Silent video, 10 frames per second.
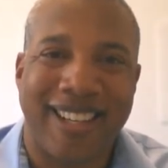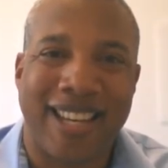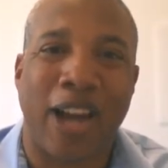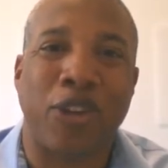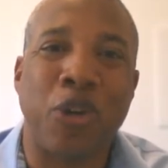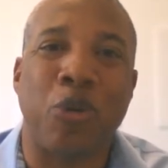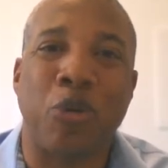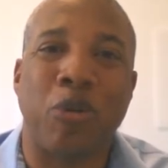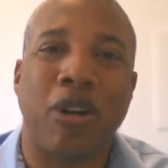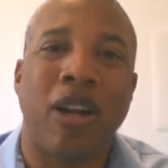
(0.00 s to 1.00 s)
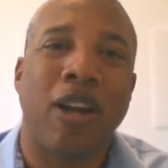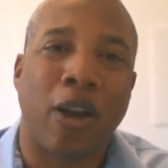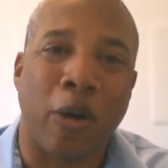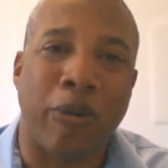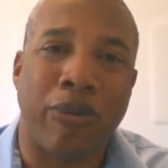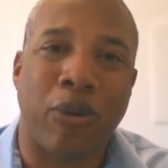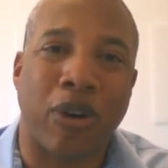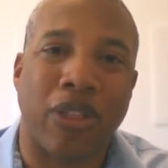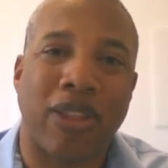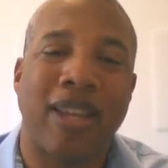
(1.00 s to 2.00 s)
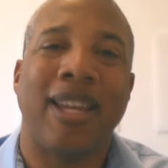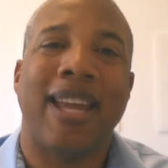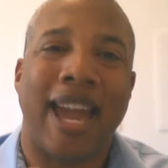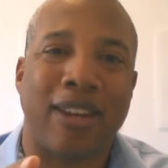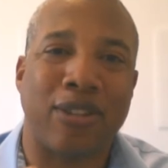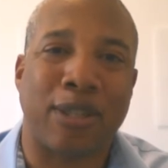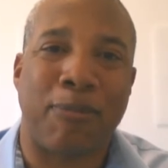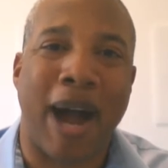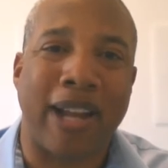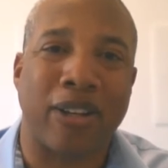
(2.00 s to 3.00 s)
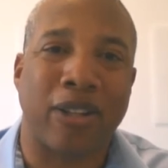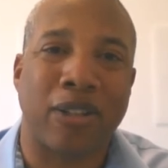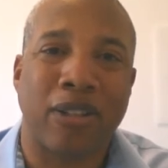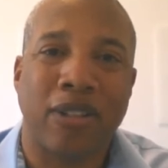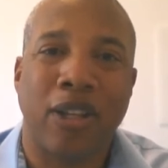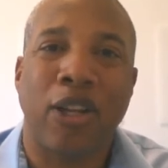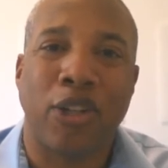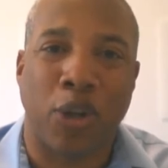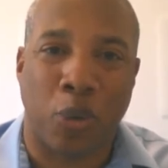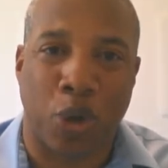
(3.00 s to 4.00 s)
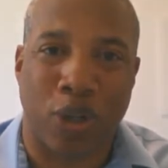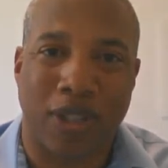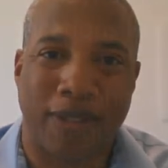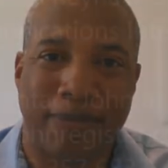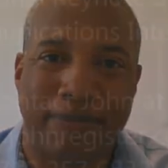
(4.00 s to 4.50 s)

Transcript: Now you go forth and inspire your world.